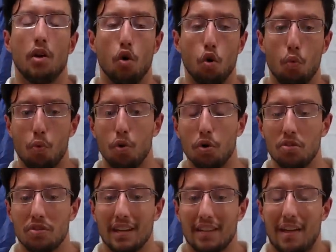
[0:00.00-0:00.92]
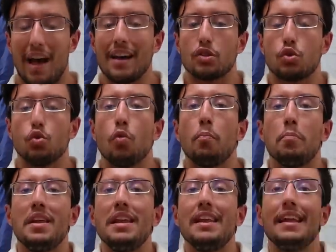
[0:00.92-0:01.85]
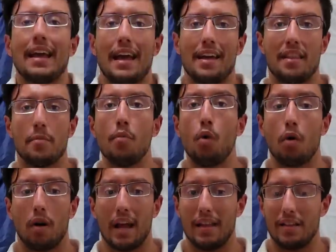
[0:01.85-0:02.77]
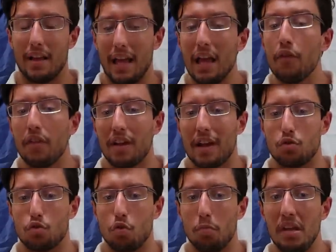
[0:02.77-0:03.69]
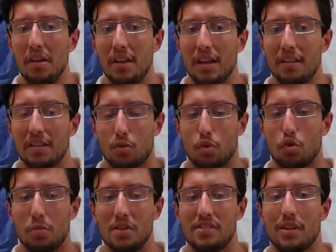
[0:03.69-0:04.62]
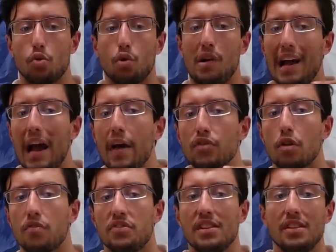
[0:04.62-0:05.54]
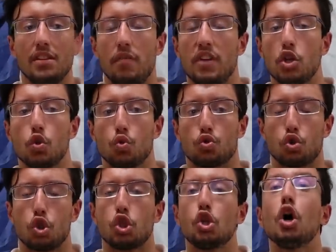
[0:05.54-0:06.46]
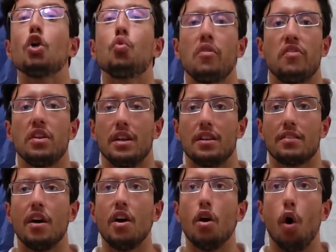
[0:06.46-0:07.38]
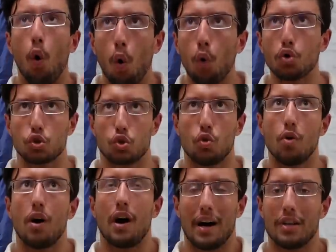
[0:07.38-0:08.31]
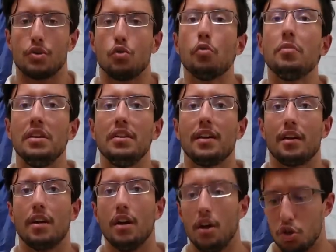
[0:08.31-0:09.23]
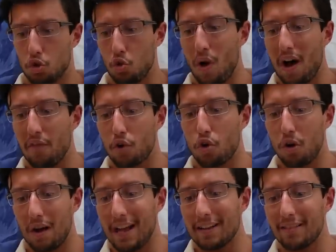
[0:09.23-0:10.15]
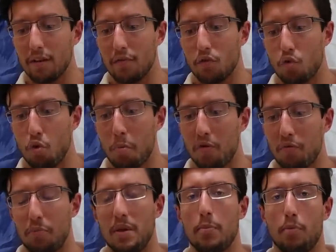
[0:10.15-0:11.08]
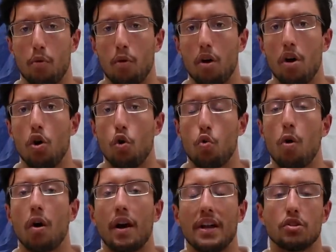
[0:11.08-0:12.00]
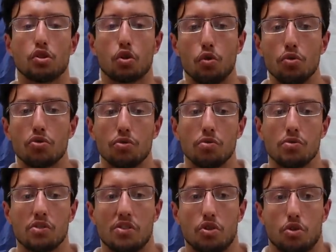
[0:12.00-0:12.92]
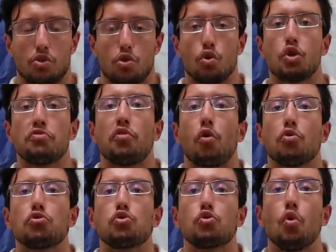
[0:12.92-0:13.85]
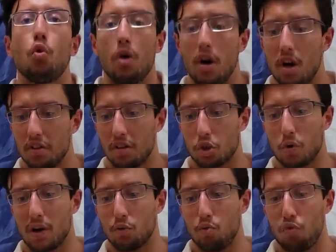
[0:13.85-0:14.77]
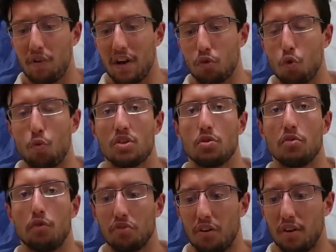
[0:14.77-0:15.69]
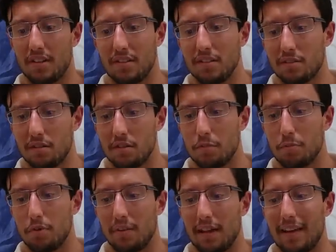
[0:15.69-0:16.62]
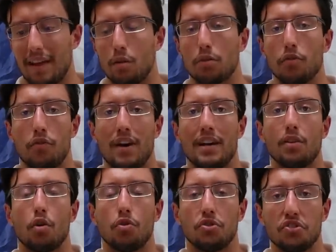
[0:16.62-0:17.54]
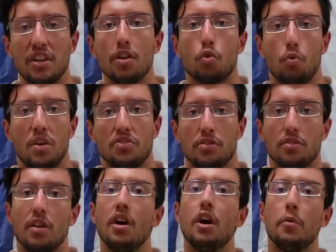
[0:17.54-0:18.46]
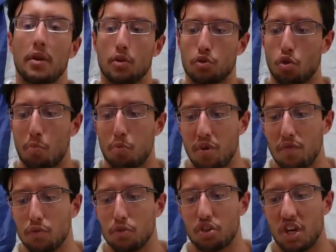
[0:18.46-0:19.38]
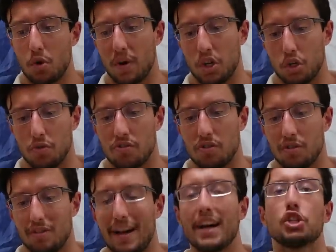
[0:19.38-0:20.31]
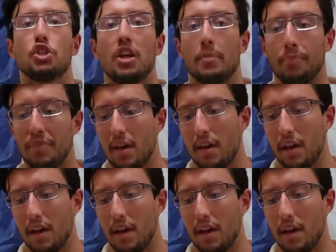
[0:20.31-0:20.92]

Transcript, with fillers: A wood that has no meaning anymore. And if it has no meaning, this also means that the lives of the individuals stuck within it also has no meaning. So you have a collective group of people who are in constant search for a soul. They're trying to find a reason for their existence, but they cannot find a single reason because the previous generations dashed them.